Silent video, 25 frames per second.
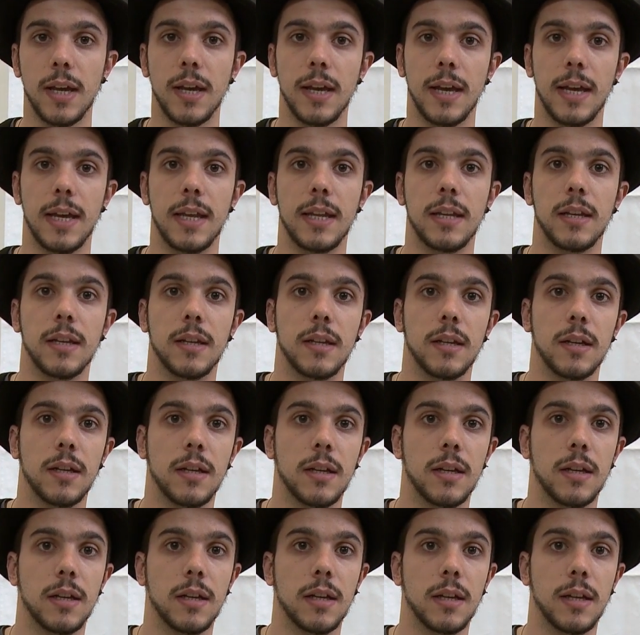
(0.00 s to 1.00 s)
and
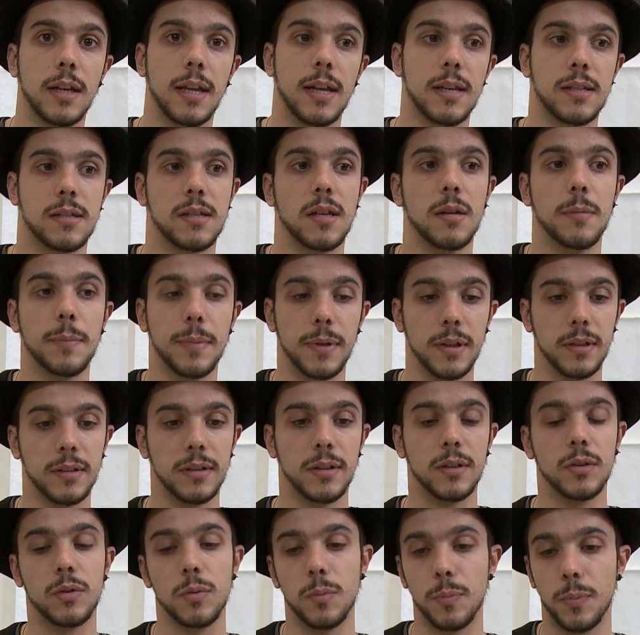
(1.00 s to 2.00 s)
it has the
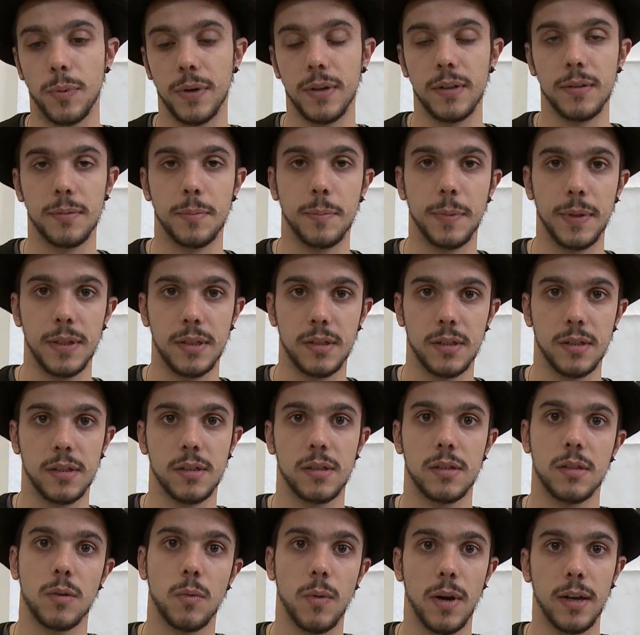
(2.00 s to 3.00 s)
ability to print
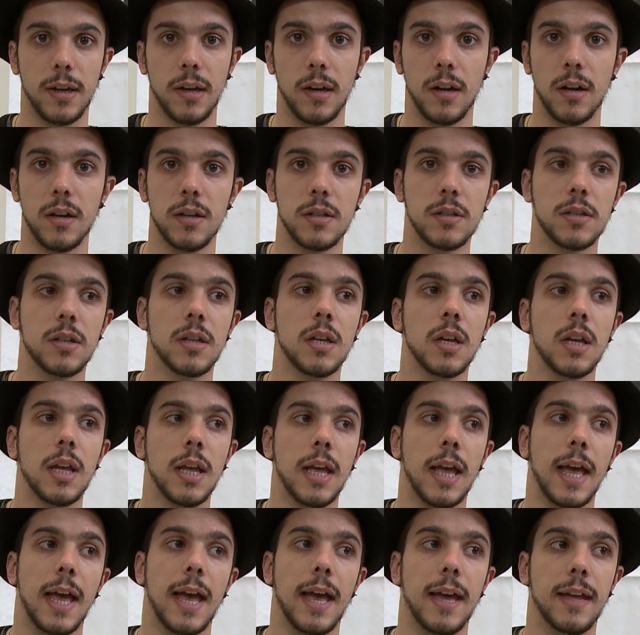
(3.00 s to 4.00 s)
pieces quite large
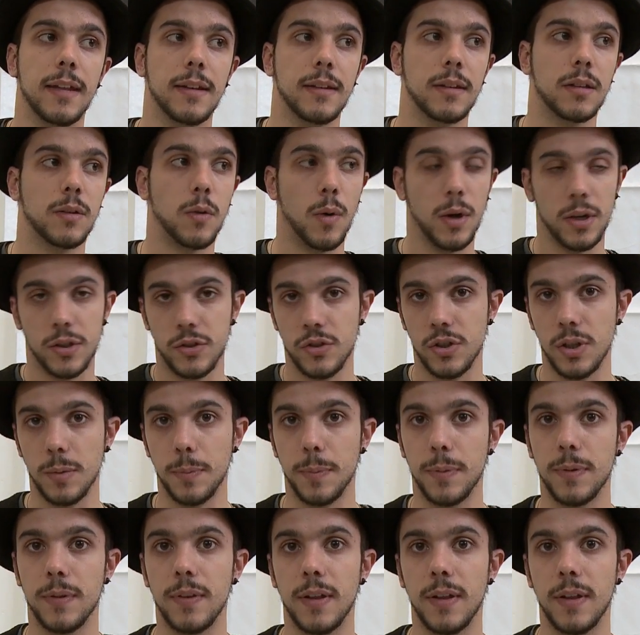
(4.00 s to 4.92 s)
and quite cheap.